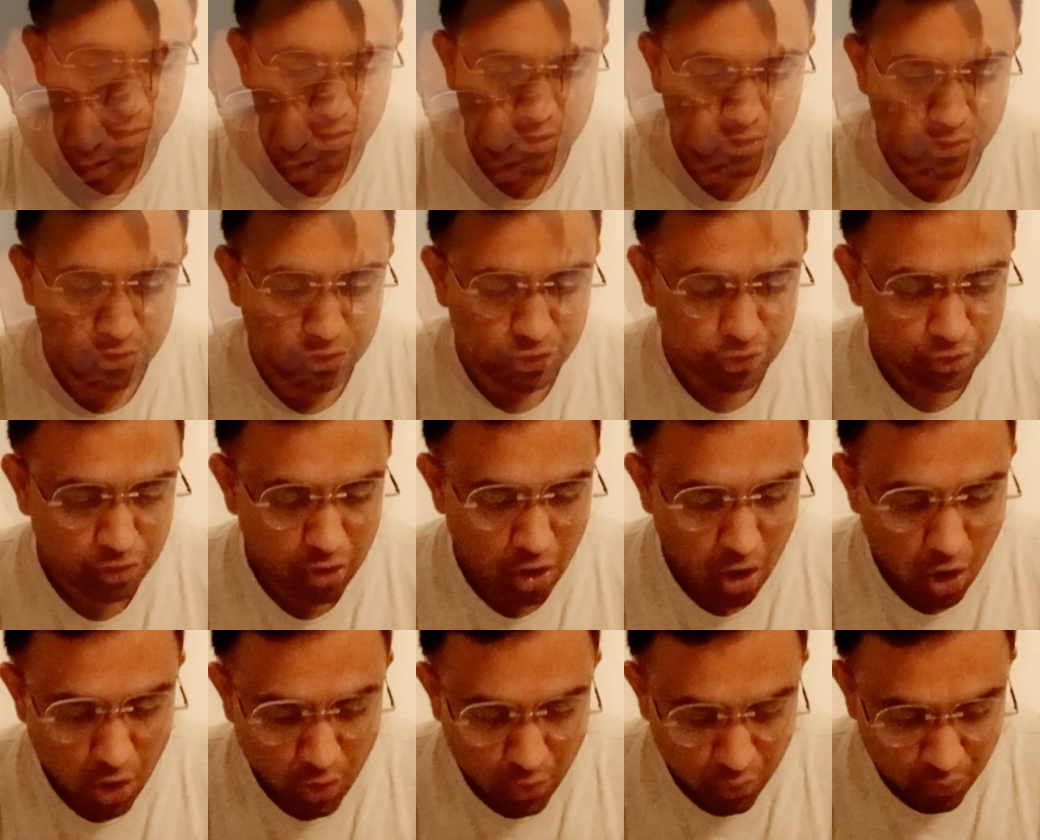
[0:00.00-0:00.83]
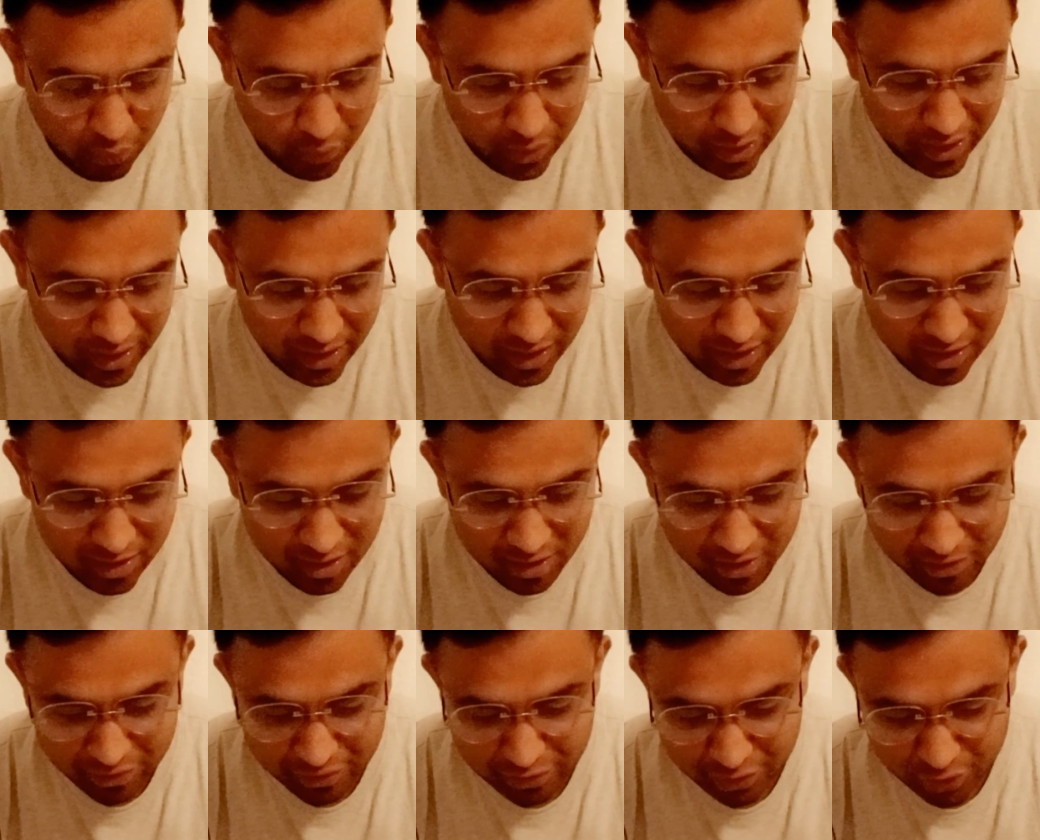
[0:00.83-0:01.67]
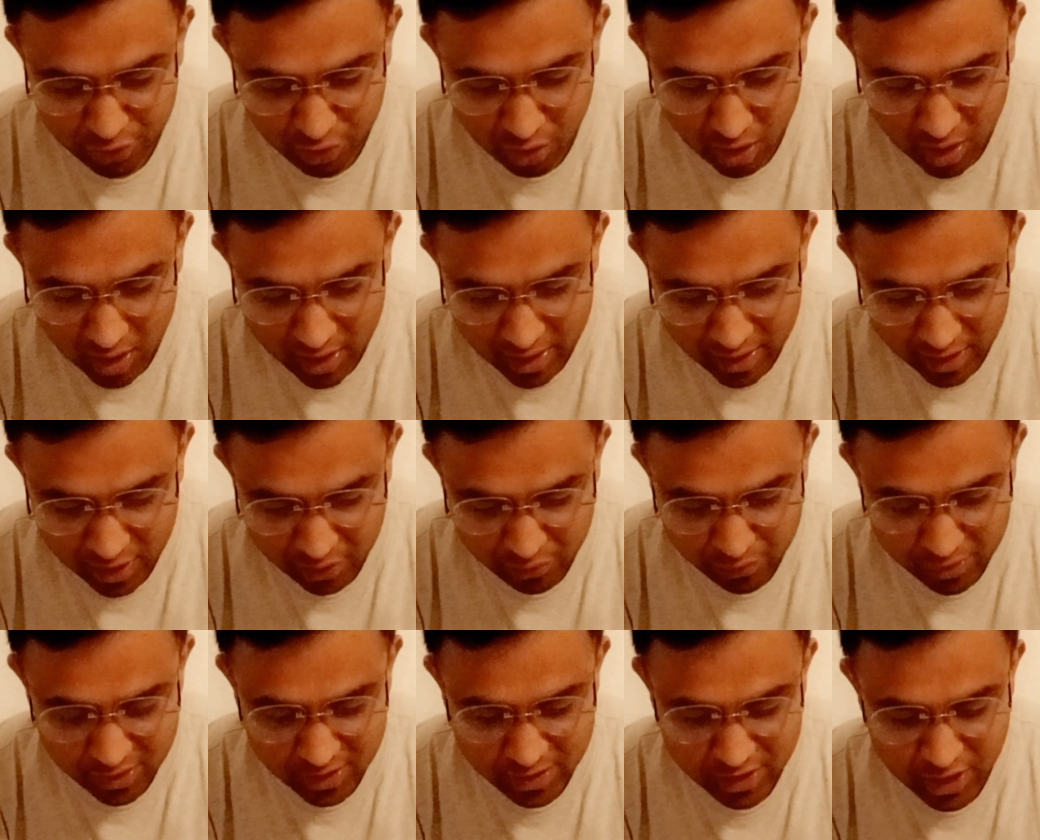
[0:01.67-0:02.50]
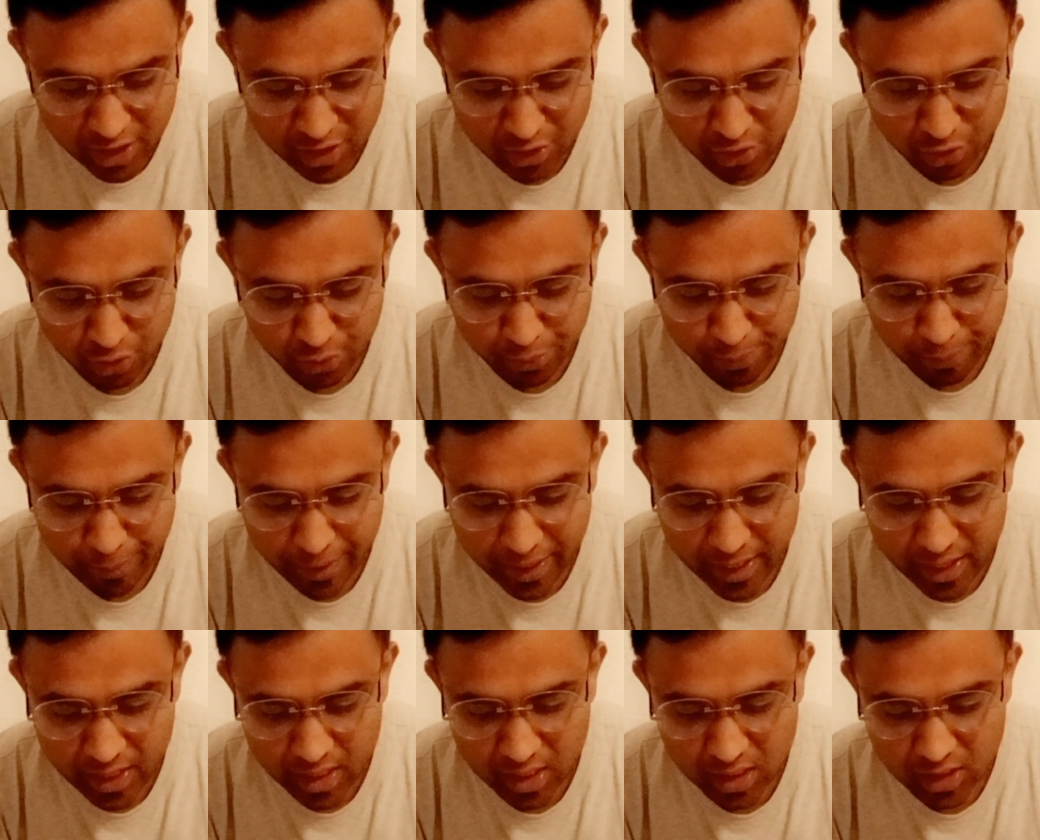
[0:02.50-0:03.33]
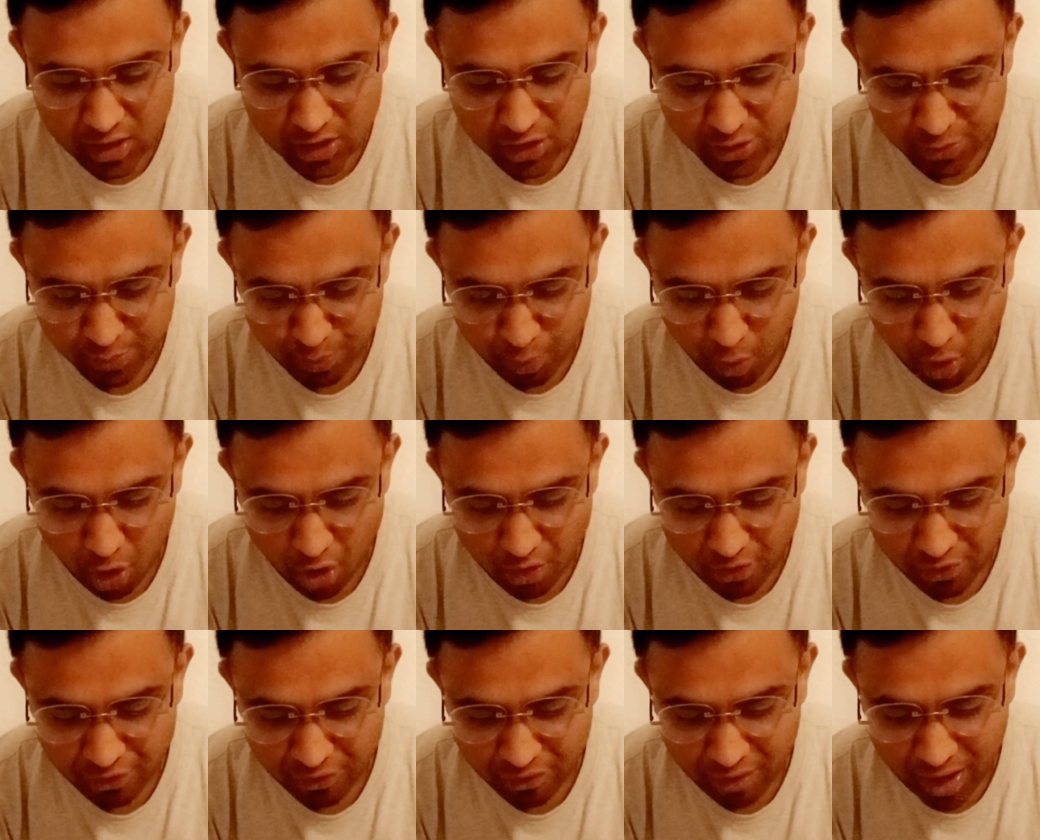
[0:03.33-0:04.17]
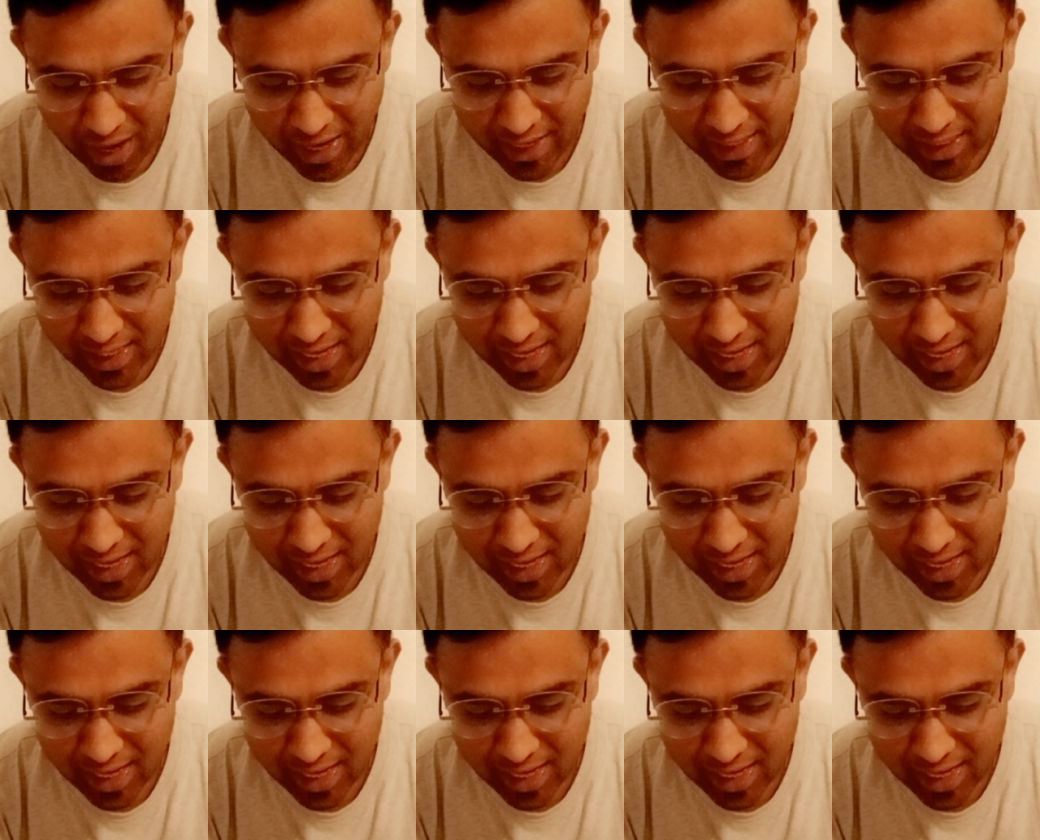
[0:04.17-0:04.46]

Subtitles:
Do not worry if you are requested to pay a spot fine,